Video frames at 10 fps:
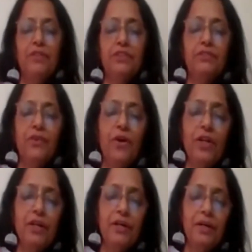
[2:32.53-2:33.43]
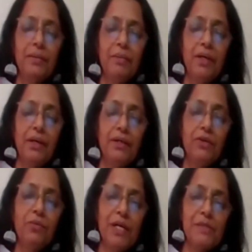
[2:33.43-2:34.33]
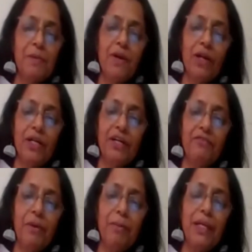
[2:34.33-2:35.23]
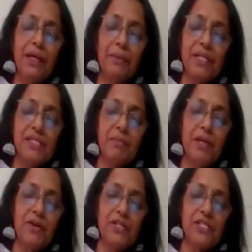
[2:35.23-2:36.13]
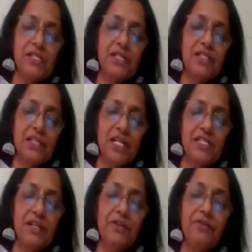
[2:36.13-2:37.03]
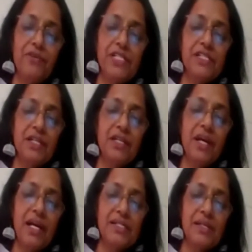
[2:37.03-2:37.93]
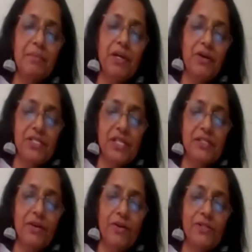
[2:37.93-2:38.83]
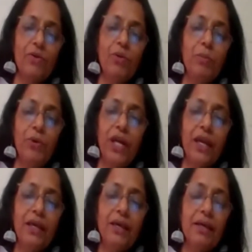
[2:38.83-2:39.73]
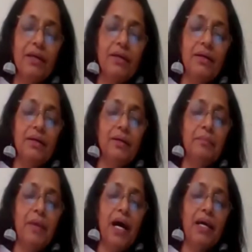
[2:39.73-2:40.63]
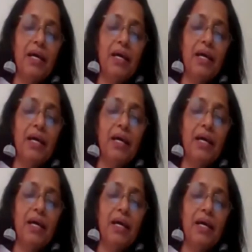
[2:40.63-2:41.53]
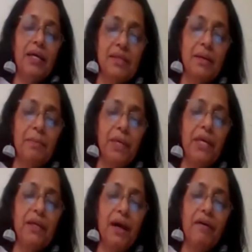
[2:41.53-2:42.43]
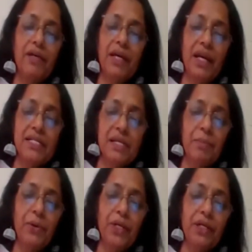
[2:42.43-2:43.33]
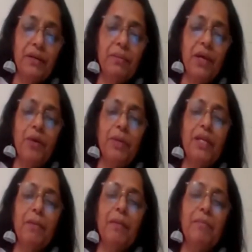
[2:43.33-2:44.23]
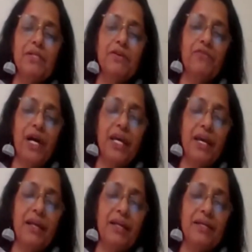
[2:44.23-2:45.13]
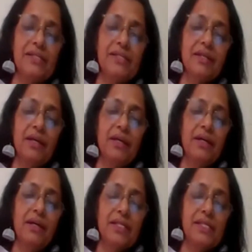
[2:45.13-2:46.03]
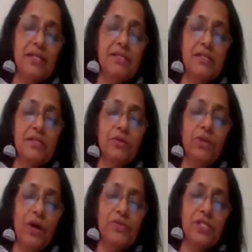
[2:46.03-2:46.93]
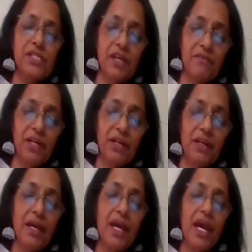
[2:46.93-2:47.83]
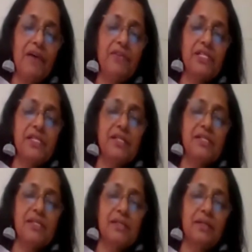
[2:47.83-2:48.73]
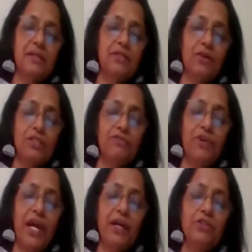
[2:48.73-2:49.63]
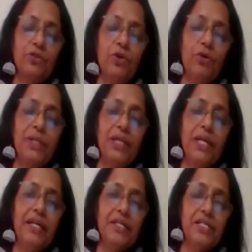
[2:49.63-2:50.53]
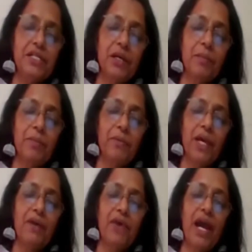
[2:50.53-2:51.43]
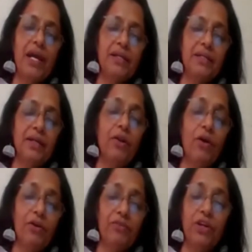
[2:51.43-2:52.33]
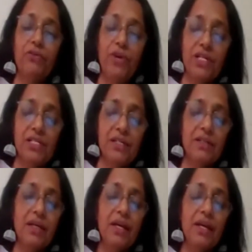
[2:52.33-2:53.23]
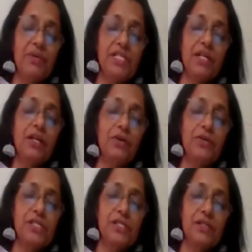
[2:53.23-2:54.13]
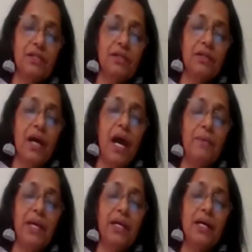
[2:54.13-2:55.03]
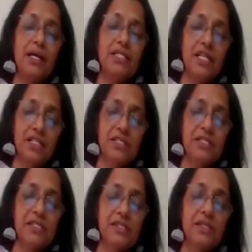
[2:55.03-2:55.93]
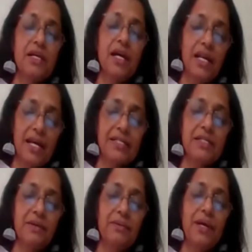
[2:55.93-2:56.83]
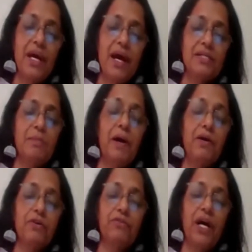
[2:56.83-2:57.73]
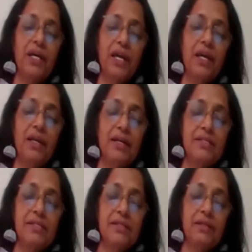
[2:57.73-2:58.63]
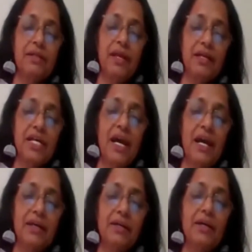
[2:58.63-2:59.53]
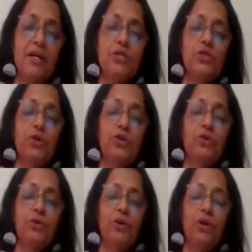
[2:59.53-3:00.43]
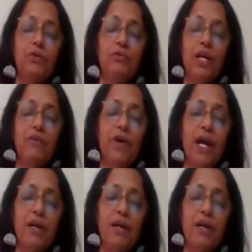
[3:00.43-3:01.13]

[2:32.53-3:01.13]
First of all, you must be already familiar with Symbiosis International University and Symbiosis Law School Pune. IALS has been our great supporter. We have been the members of IALS since 2007. Ever since Dr. Frank took over the leadership, we have had a lot of innovation, which includes having a judges collective as part of the IALS think tank. So we have